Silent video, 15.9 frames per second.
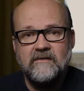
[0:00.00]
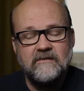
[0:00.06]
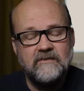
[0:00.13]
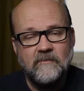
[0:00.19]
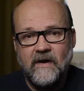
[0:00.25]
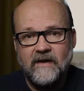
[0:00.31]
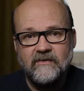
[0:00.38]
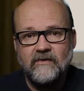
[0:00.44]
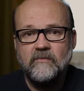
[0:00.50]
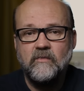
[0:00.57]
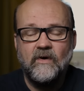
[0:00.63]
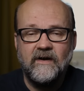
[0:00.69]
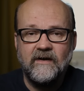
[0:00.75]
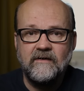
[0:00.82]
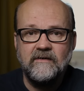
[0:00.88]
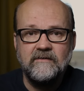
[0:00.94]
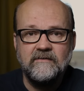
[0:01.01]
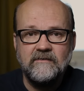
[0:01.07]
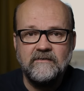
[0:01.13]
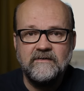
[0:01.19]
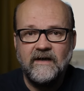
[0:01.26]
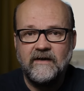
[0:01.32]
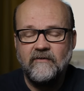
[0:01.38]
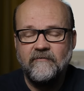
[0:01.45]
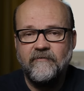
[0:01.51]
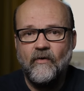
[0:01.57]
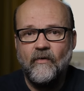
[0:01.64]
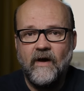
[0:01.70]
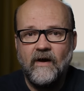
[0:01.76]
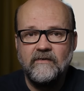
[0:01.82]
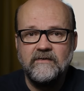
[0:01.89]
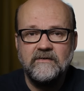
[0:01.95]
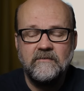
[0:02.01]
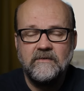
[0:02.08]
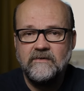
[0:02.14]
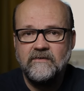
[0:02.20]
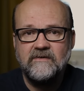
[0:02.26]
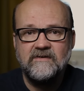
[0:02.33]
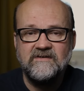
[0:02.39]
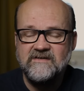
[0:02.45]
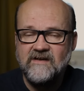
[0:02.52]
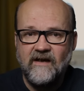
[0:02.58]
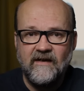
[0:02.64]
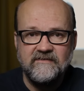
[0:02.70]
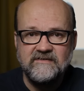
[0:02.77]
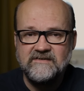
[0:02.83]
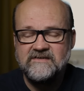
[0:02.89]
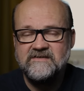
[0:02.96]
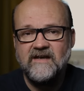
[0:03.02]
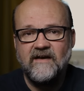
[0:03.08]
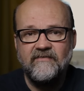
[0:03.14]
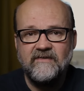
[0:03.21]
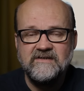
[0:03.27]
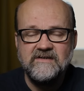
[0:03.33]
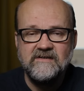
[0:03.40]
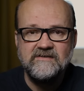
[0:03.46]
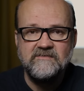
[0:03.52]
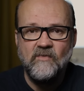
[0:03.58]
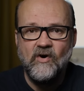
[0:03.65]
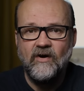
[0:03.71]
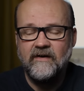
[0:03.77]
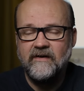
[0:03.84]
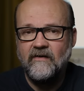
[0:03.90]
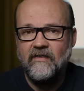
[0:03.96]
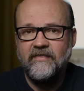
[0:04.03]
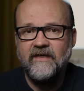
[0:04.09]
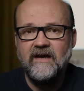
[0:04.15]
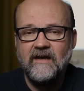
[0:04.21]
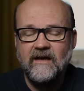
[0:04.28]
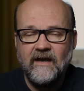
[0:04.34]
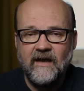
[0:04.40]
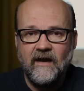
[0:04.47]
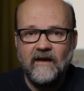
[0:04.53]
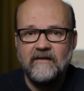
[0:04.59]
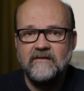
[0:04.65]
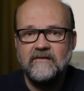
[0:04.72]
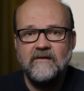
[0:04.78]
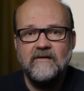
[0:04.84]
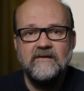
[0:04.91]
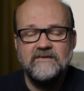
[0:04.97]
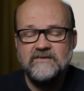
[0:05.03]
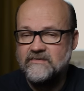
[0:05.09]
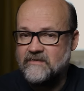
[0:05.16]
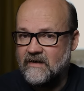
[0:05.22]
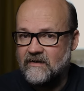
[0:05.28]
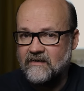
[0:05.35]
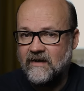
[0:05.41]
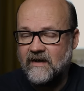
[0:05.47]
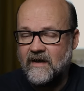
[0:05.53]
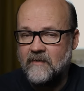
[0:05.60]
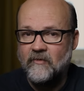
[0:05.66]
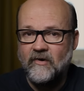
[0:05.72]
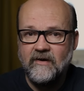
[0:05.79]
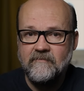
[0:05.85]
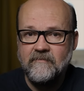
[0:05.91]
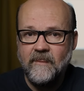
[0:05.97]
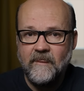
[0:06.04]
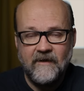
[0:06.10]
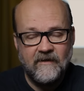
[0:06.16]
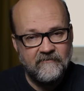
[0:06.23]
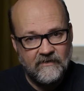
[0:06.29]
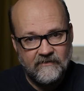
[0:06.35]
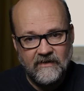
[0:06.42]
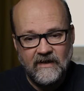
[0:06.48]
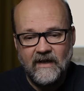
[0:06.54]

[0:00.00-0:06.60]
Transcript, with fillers: you might not want to take your phone out. You, you can just, has, just have this small little thing and trigger the camera. Uh, very